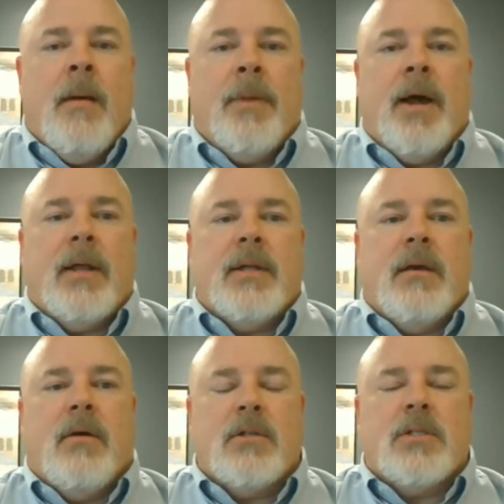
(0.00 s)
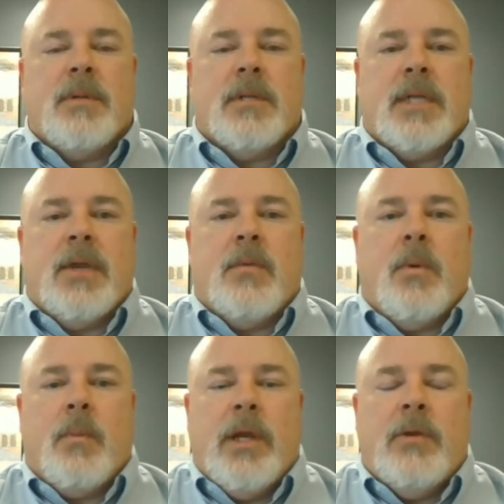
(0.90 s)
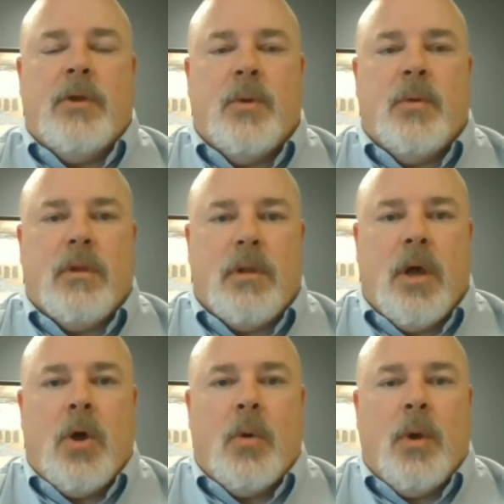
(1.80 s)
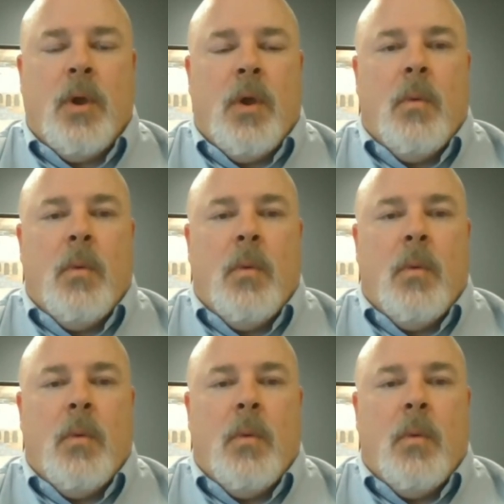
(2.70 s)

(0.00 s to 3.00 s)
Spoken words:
But ultimately, when we do the loan,